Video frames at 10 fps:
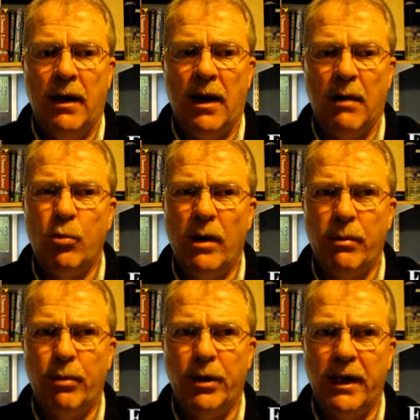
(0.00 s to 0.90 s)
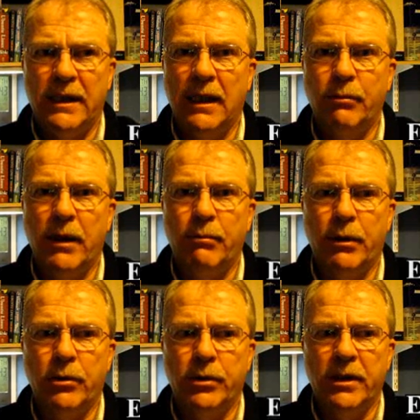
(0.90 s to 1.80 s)
And I'm quite prepared to accept that,
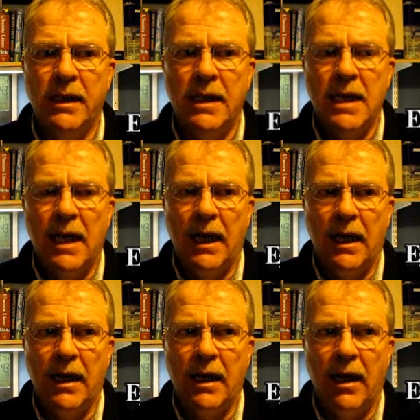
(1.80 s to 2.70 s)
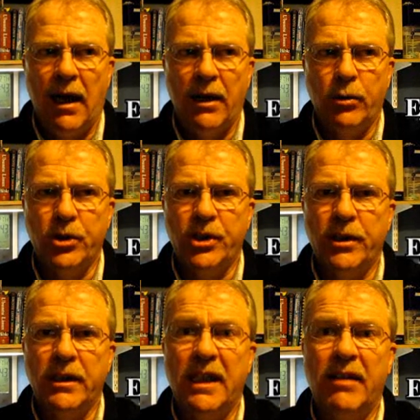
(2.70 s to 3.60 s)
because I
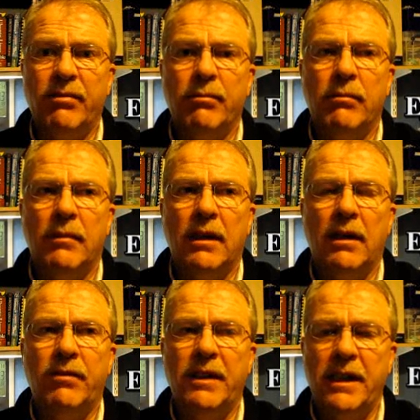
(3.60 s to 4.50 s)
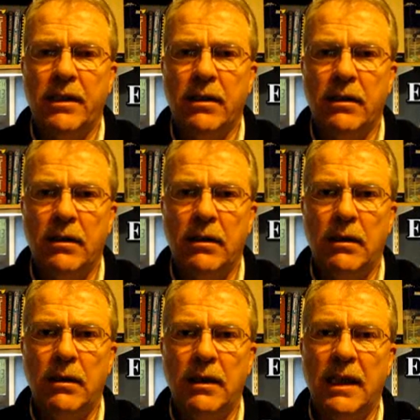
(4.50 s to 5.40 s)
understand to give them every year,
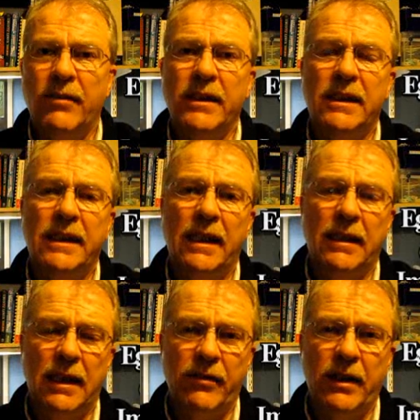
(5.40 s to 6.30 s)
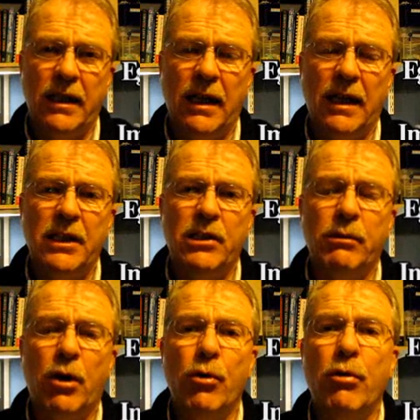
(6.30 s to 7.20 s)
to give a state, to give
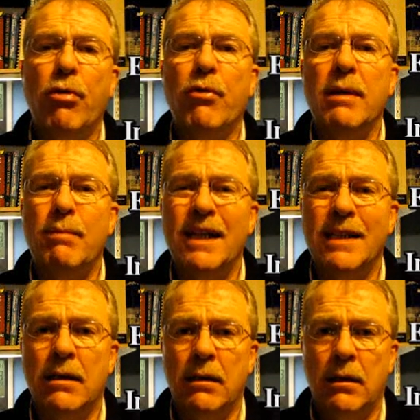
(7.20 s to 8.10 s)
Egypt around 3 billion.